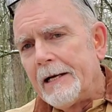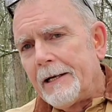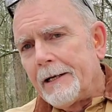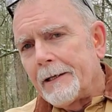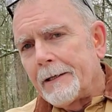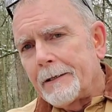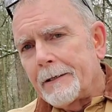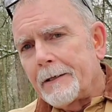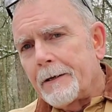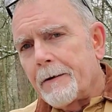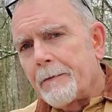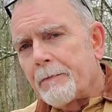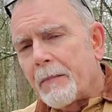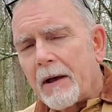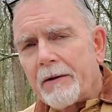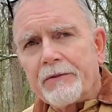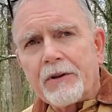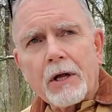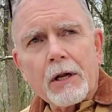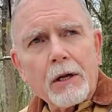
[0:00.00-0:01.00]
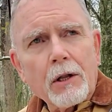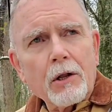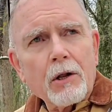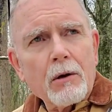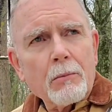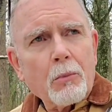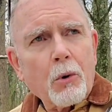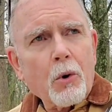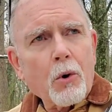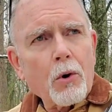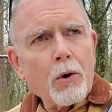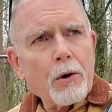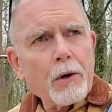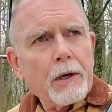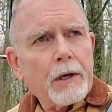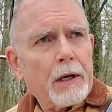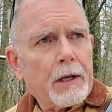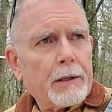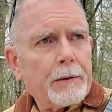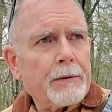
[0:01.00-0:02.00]
I've done a little
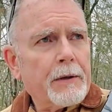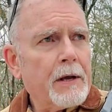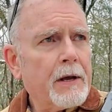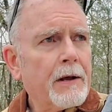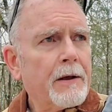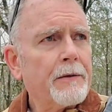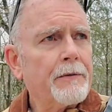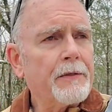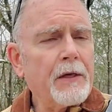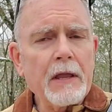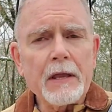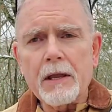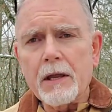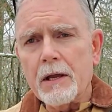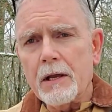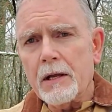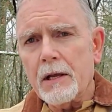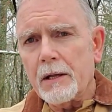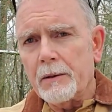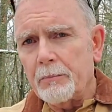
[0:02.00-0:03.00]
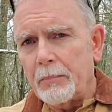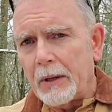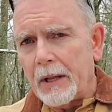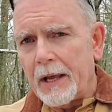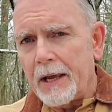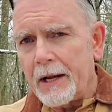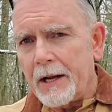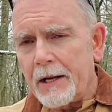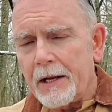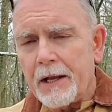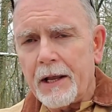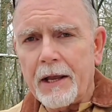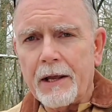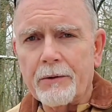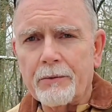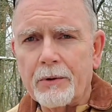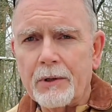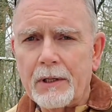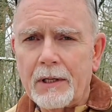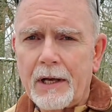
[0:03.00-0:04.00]
more thinking and planning and
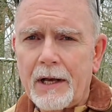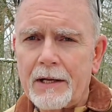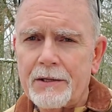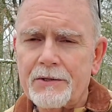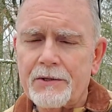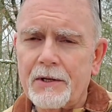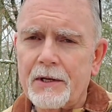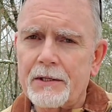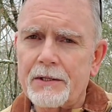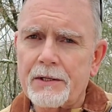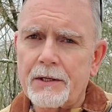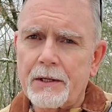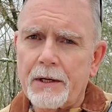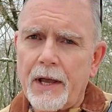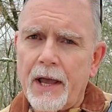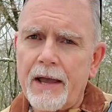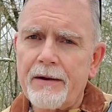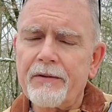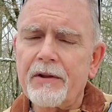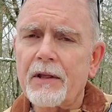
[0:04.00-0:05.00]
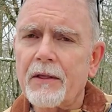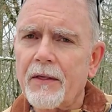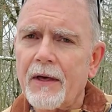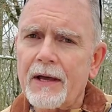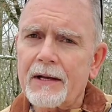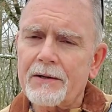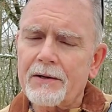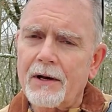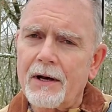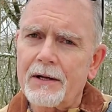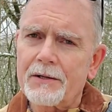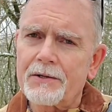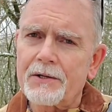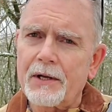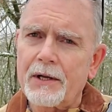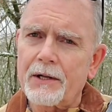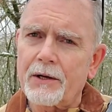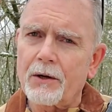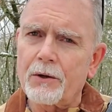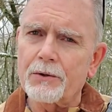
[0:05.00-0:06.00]
realized that having that
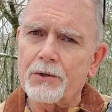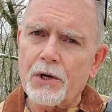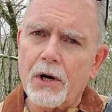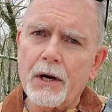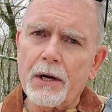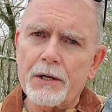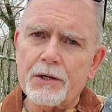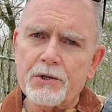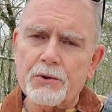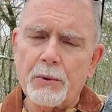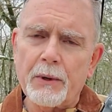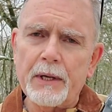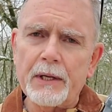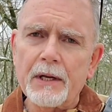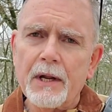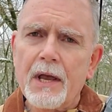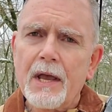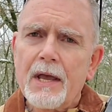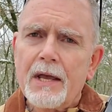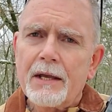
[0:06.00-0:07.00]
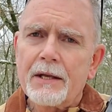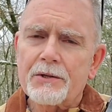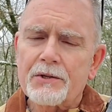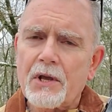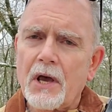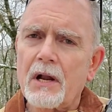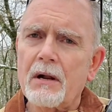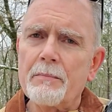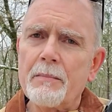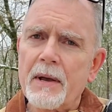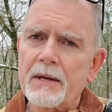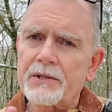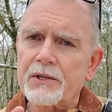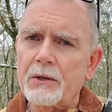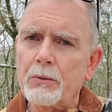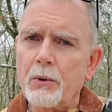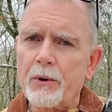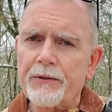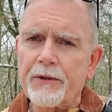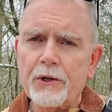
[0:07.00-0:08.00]
content on Target Suite is kind of messing
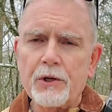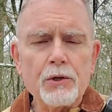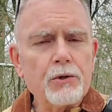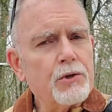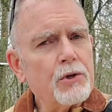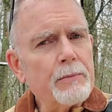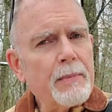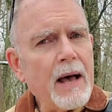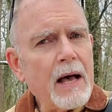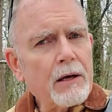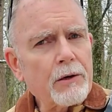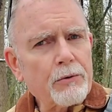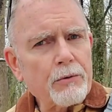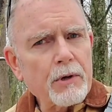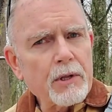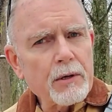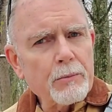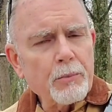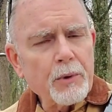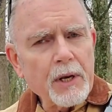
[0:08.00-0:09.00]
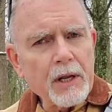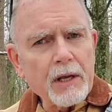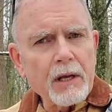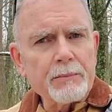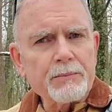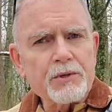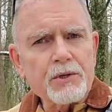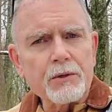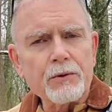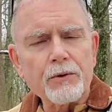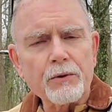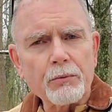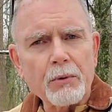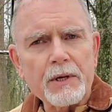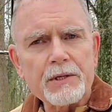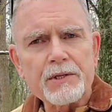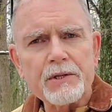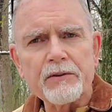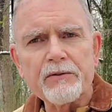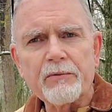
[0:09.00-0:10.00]
with the YouTube algorithm when it comes to the
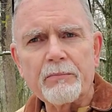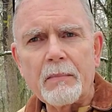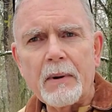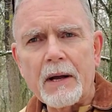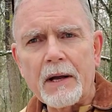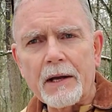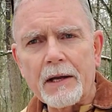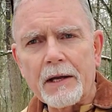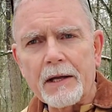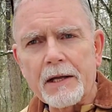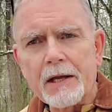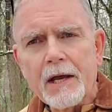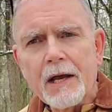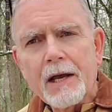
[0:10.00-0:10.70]
rest of my